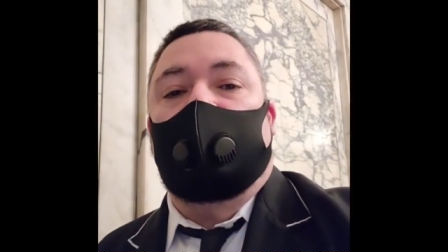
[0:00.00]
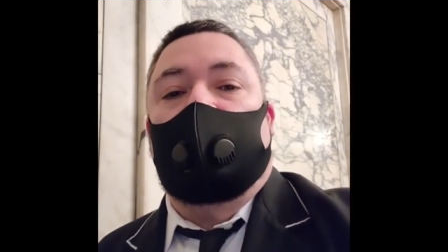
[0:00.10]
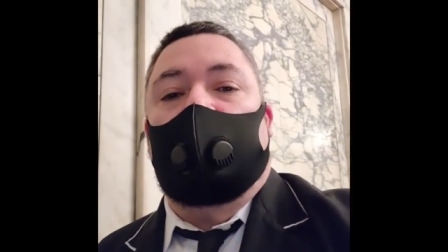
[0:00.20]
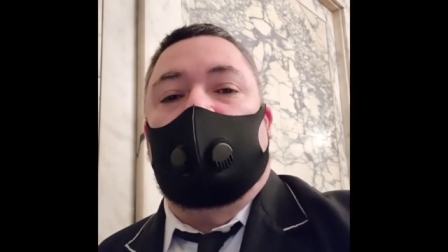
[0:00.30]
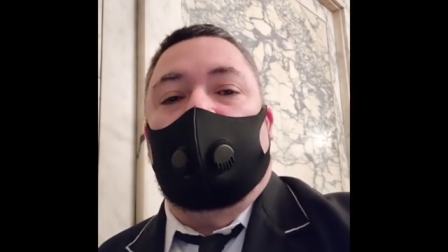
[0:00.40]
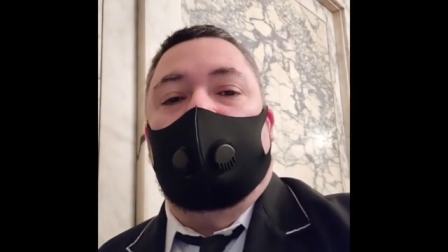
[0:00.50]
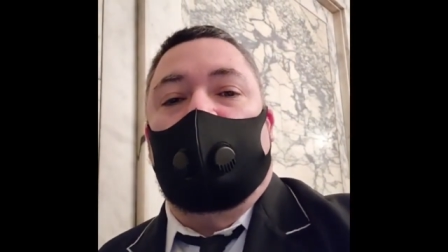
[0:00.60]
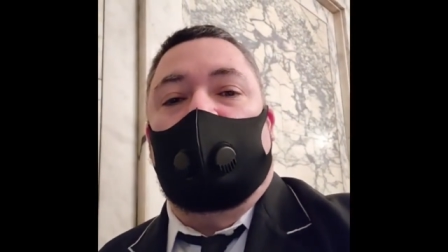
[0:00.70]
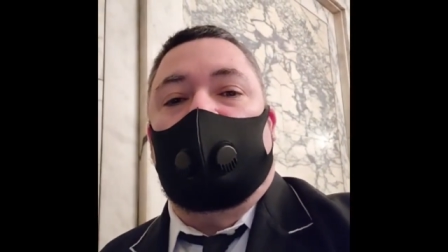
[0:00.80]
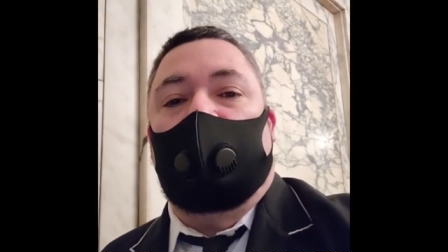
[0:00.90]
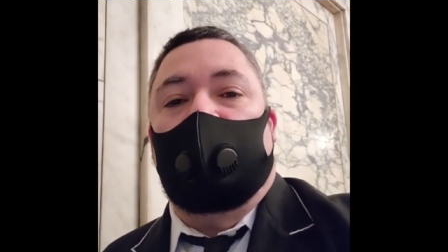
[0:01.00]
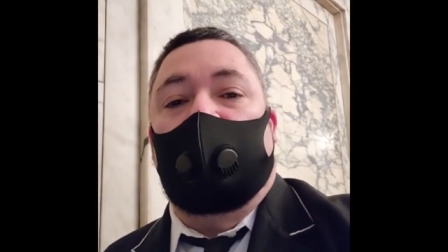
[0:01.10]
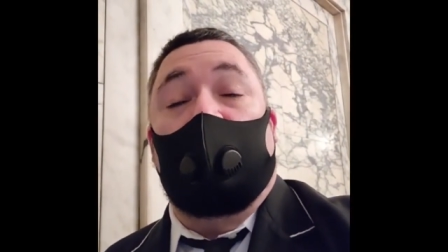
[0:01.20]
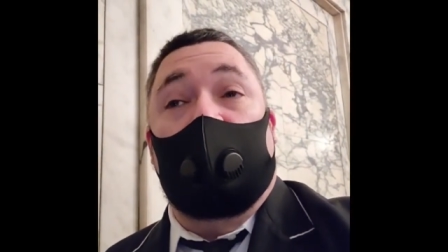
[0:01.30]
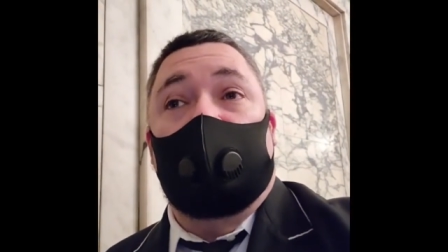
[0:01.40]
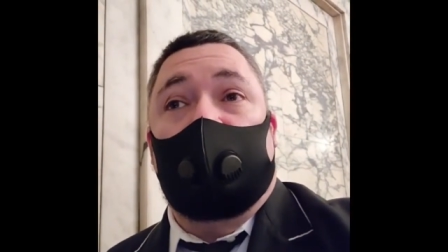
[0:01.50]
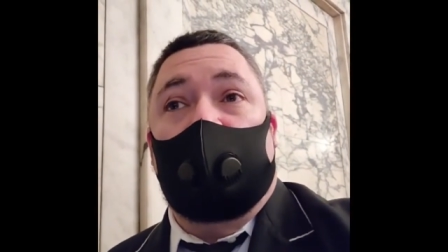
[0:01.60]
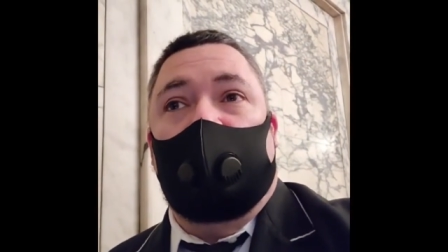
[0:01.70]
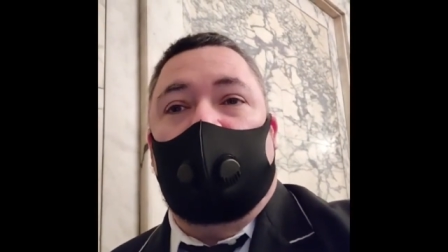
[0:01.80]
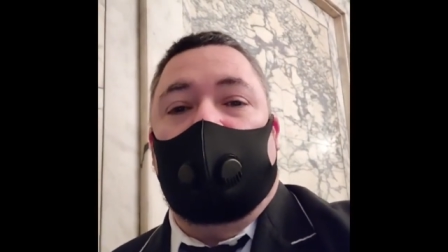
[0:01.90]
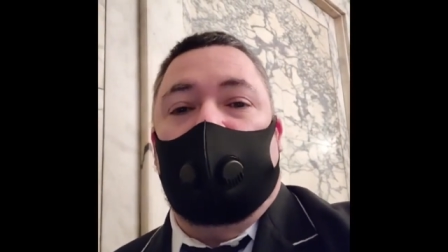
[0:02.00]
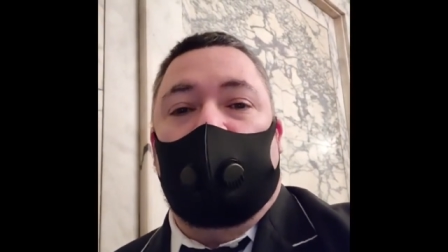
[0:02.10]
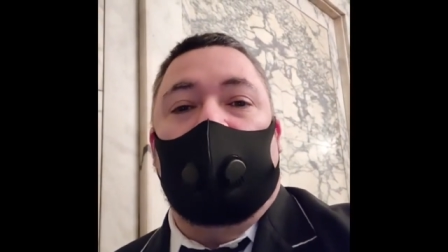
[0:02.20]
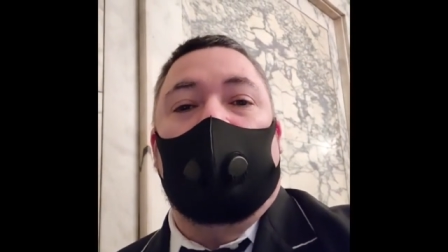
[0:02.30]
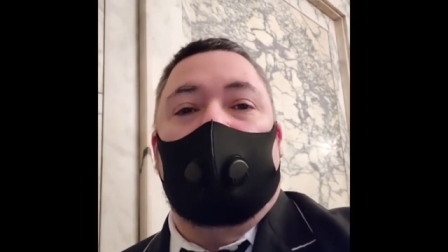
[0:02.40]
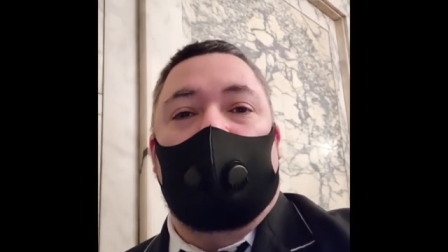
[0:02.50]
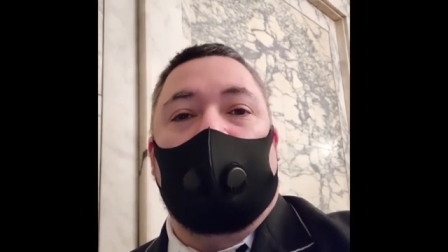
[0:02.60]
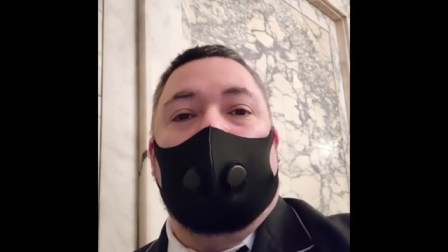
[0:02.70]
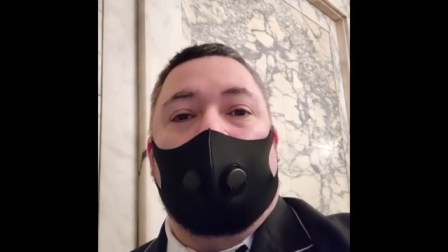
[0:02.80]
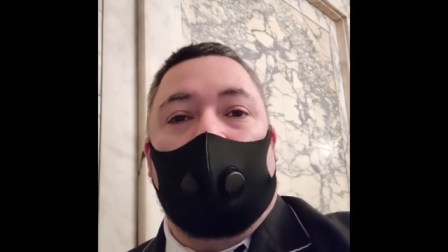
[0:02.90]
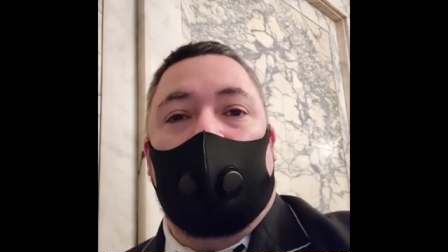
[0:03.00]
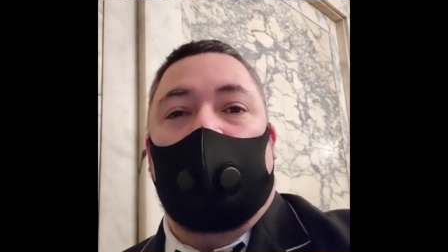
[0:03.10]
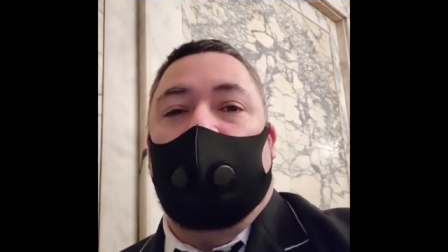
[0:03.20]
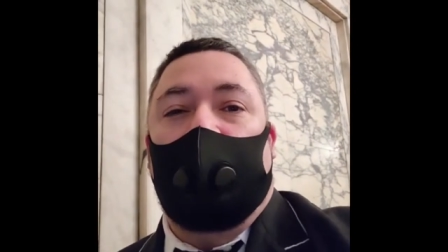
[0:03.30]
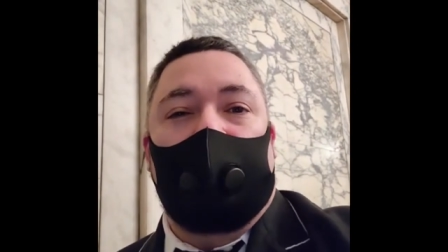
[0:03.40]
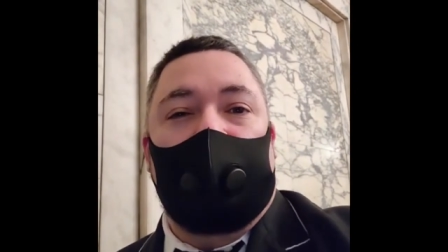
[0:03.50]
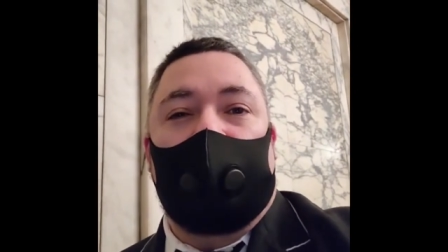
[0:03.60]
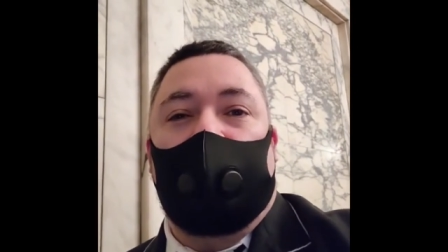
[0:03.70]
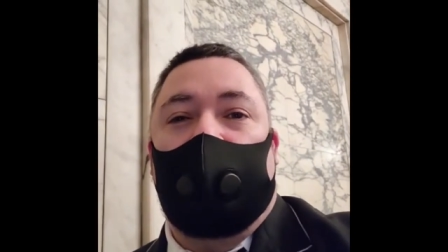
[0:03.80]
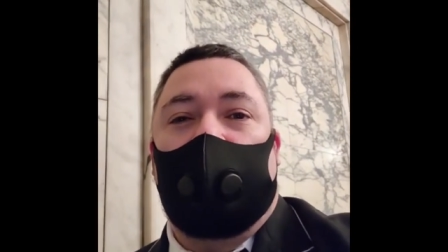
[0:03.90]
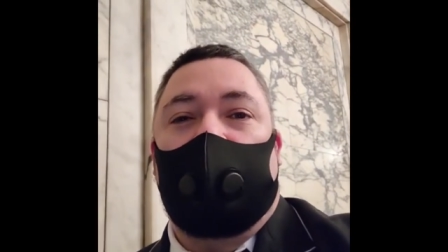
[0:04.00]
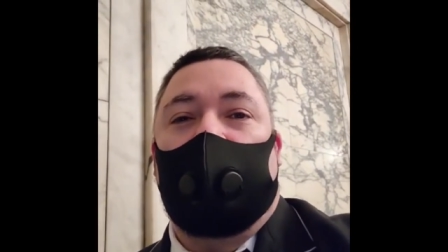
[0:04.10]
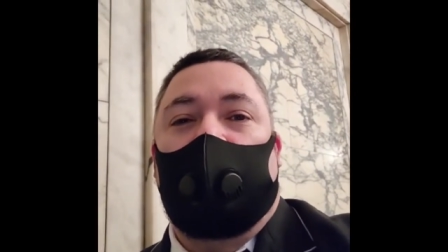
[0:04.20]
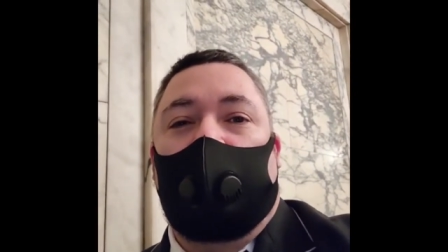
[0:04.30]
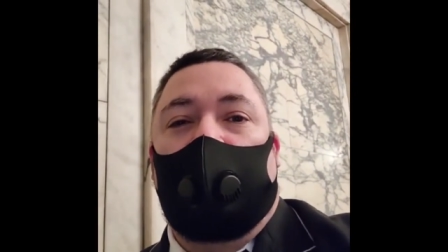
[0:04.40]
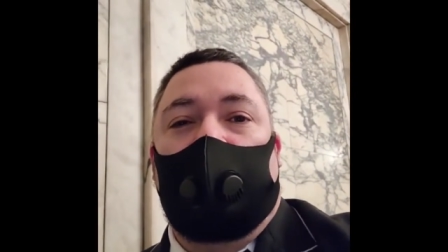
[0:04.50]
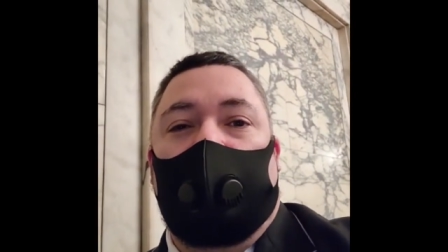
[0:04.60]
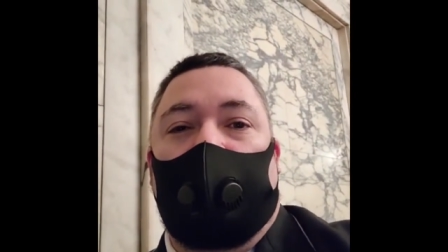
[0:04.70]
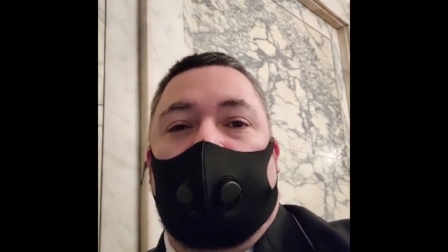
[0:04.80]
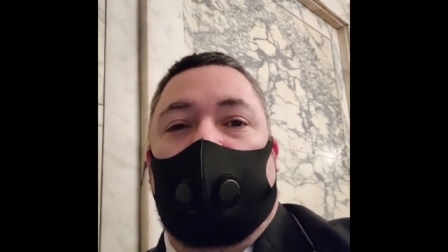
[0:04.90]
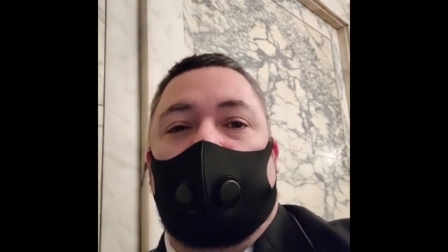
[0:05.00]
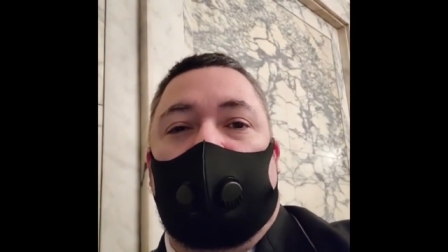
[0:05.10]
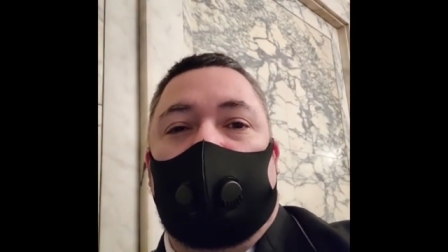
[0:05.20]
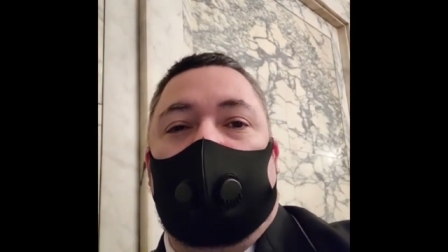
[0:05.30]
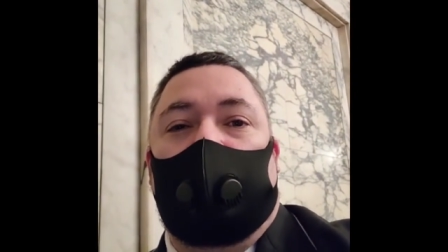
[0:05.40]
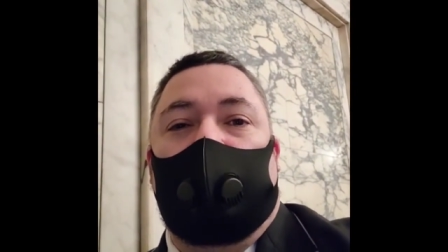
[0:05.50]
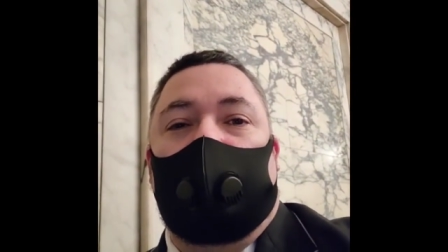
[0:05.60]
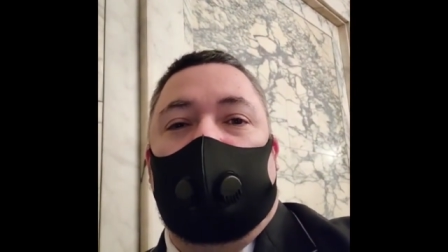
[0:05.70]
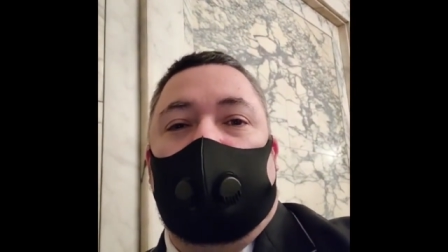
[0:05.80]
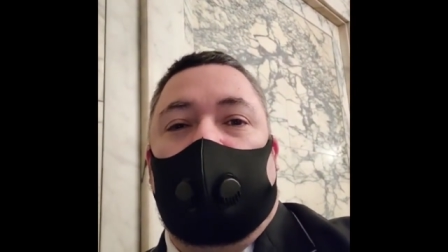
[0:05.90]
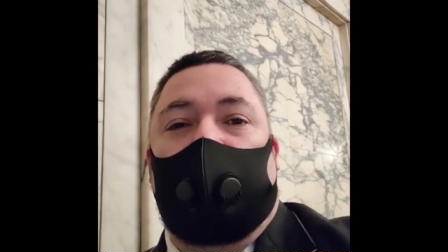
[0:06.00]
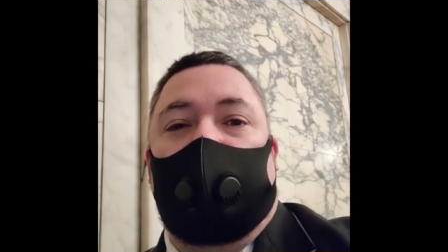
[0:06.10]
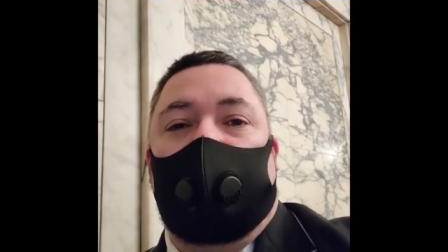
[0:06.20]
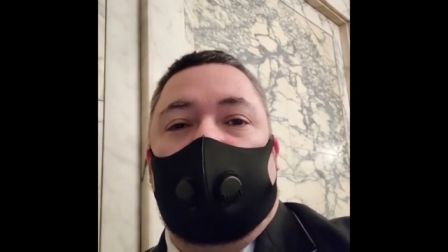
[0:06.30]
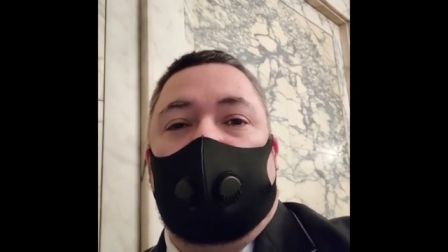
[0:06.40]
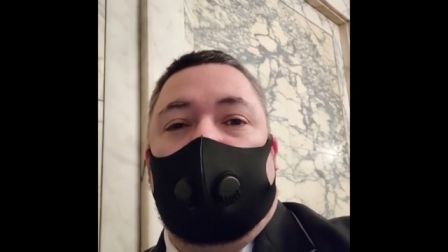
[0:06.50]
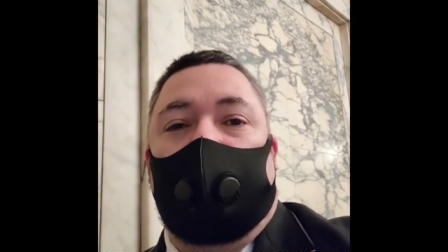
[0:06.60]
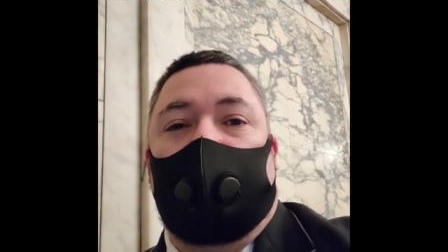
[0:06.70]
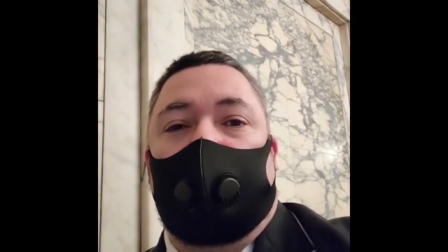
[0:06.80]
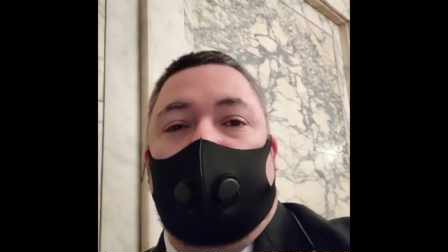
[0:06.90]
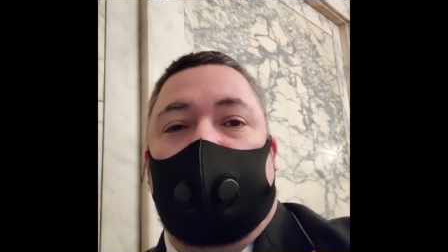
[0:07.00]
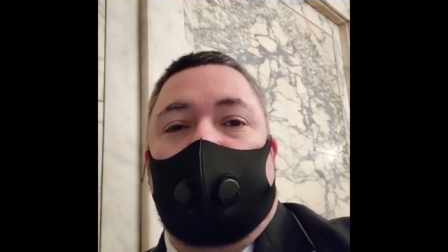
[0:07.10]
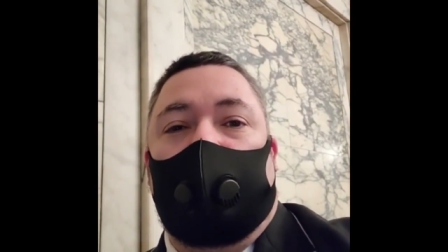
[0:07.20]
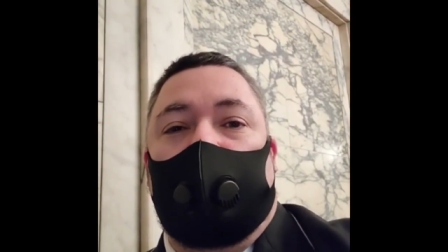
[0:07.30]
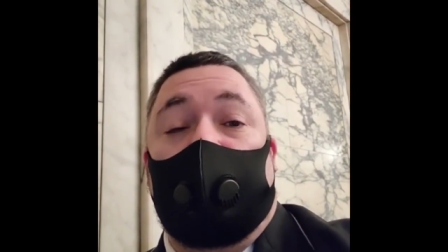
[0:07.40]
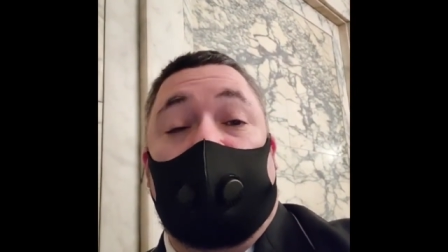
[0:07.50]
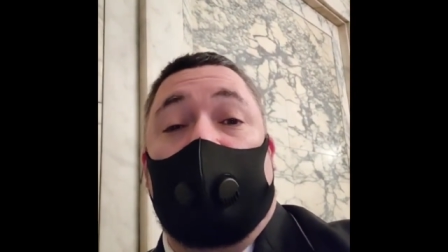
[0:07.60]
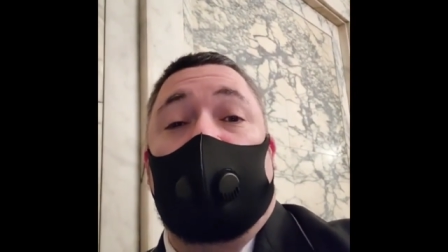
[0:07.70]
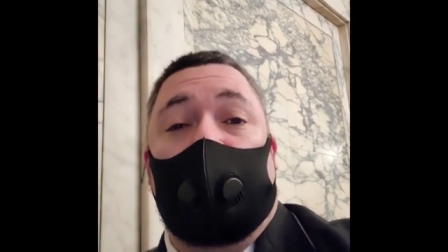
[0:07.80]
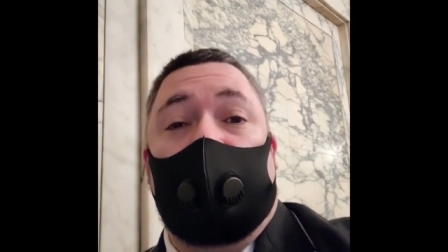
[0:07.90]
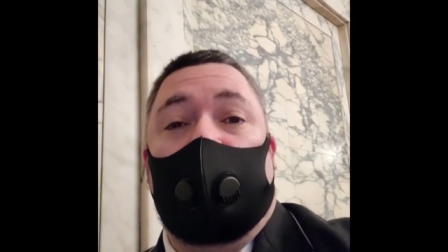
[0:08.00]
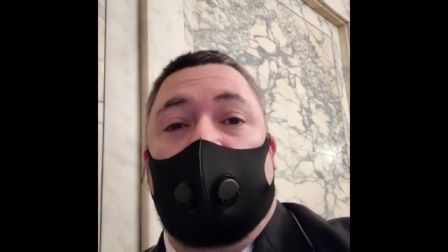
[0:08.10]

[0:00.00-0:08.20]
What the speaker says: I hope you have a nice day. I mean, I know you get bored and everything with all this, but at least you with your family.